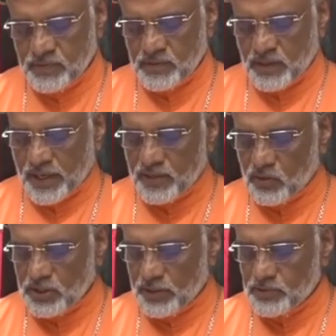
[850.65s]
and not
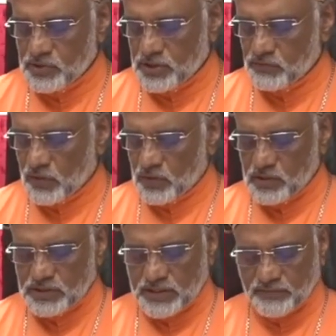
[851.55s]
able to involve
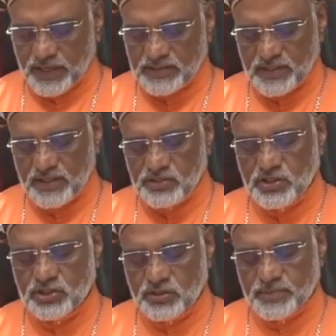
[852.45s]
the
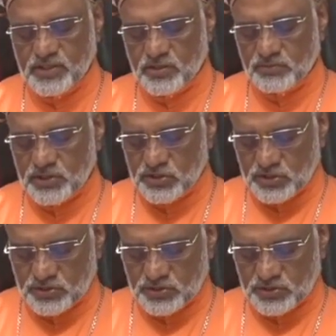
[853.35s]
evangelization mission of the church.